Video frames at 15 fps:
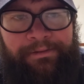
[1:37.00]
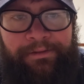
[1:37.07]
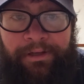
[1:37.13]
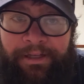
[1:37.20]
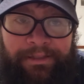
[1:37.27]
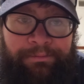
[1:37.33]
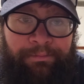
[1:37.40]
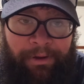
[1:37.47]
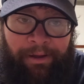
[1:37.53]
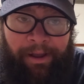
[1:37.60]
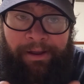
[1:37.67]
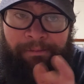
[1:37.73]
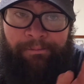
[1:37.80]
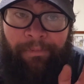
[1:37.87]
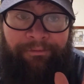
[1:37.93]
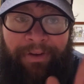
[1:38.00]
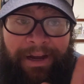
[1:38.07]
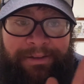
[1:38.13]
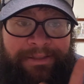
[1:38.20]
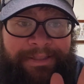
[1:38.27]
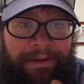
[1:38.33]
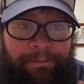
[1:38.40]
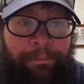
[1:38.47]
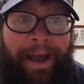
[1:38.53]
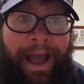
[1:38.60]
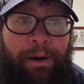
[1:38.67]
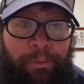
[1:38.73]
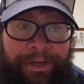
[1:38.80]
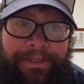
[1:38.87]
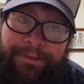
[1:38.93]
Because hey, my Falcons have a bye
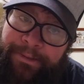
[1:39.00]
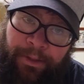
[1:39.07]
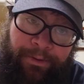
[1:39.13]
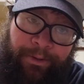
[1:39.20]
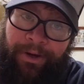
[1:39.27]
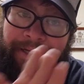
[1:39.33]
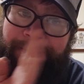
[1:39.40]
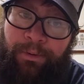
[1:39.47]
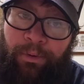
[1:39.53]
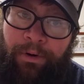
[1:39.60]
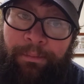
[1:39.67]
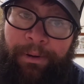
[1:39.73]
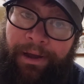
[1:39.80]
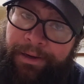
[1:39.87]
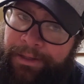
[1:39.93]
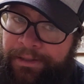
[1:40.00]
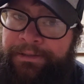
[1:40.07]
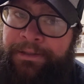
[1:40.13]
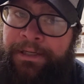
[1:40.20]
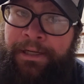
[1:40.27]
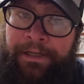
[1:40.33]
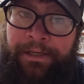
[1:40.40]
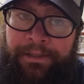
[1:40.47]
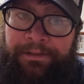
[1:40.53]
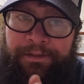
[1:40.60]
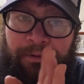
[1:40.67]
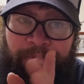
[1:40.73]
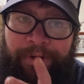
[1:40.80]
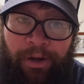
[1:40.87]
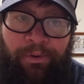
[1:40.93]
week, so I don't have to worry about it.
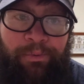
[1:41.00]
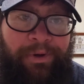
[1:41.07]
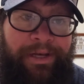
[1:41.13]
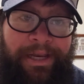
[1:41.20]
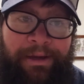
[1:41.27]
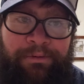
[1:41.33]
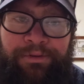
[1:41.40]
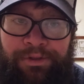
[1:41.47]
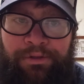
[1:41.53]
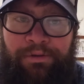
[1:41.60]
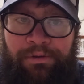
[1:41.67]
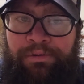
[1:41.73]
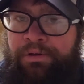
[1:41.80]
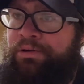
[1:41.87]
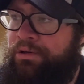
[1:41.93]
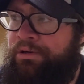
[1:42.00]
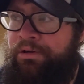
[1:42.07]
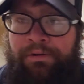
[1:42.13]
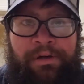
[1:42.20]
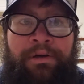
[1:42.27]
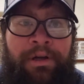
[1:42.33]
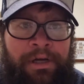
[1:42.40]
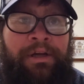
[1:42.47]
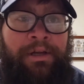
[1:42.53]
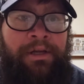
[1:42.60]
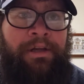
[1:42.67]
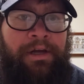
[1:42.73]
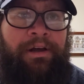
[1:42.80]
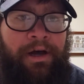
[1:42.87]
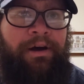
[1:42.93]
So we're gonna win that one too.
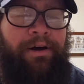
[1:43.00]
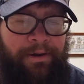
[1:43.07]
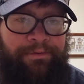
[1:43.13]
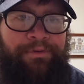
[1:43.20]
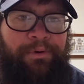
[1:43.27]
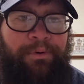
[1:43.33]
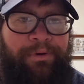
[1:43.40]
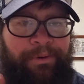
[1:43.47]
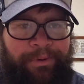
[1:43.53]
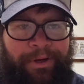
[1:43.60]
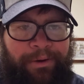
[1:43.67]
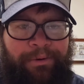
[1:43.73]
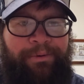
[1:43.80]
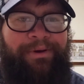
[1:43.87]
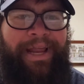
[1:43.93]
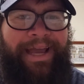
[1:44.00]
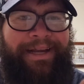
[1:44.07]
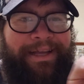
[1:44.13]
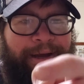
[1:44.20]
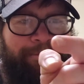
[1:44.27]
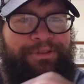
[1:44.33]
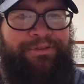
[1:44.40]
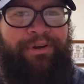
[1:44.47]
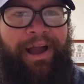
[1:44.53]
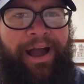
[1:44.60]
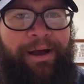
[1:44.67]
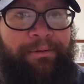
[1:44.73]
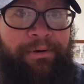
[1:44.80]
Uh, so here we go. Nighttime's crowd.